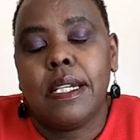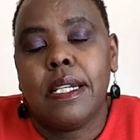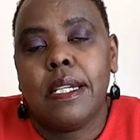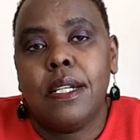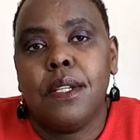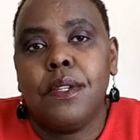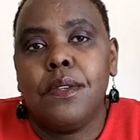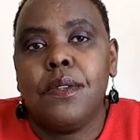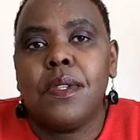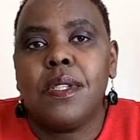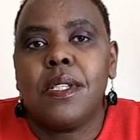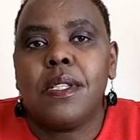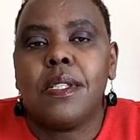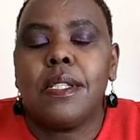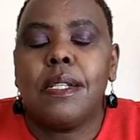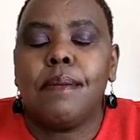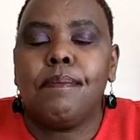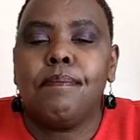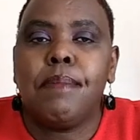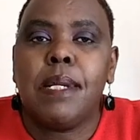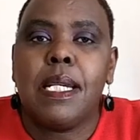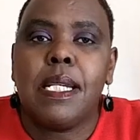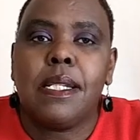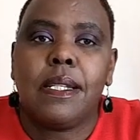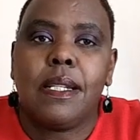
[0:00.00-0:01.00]
Use the
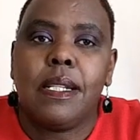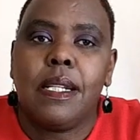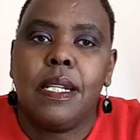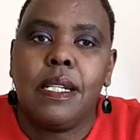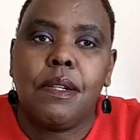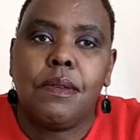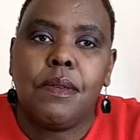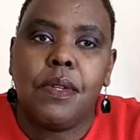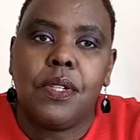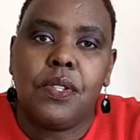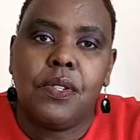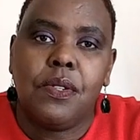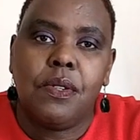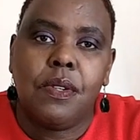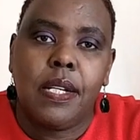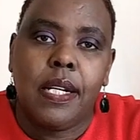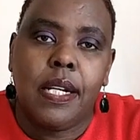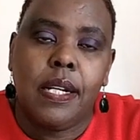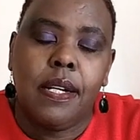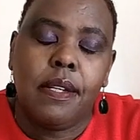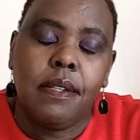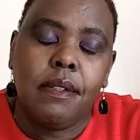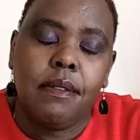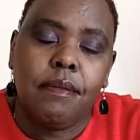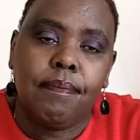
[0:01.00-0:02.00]
best language you
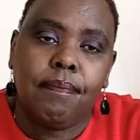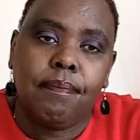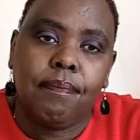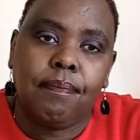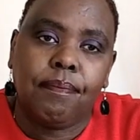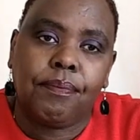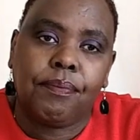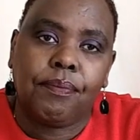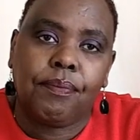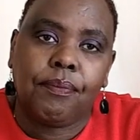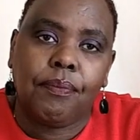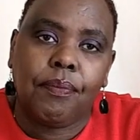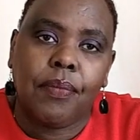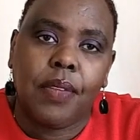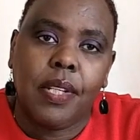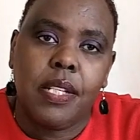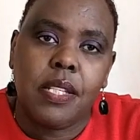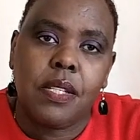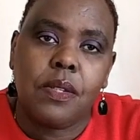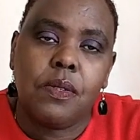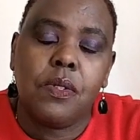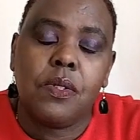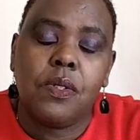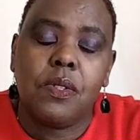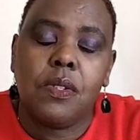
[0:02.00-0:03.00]
can.
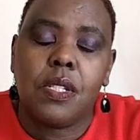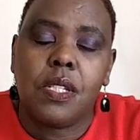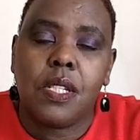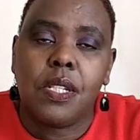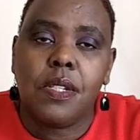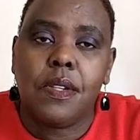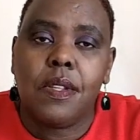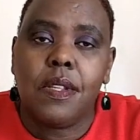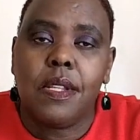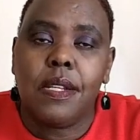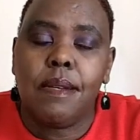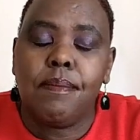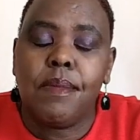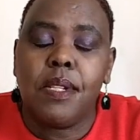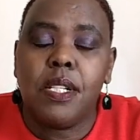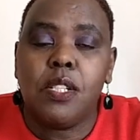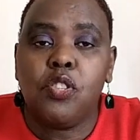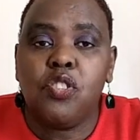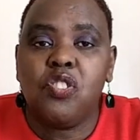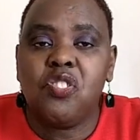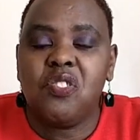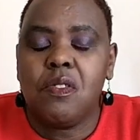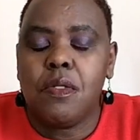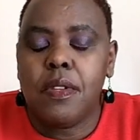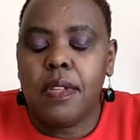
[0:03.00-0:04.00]
It's good to tell them the
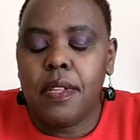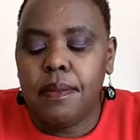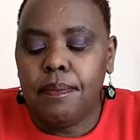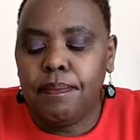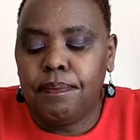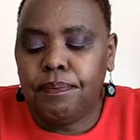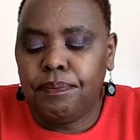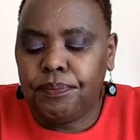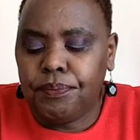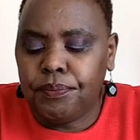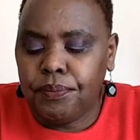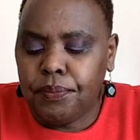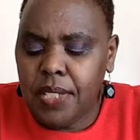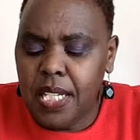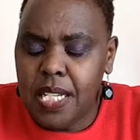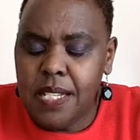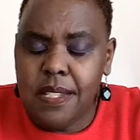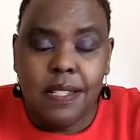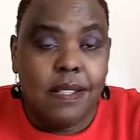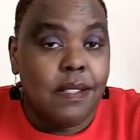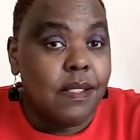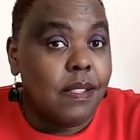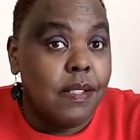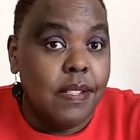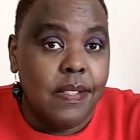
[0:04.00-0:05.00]
truth.
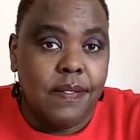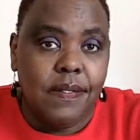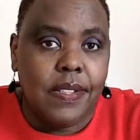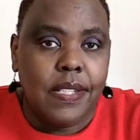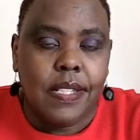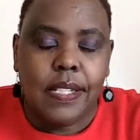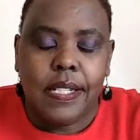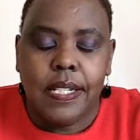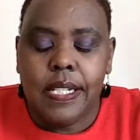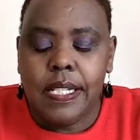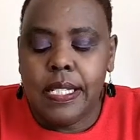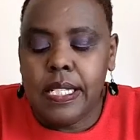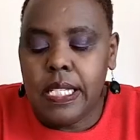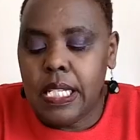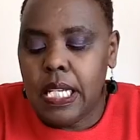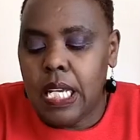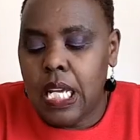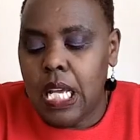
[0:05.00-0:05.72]
Yes, it's difficult.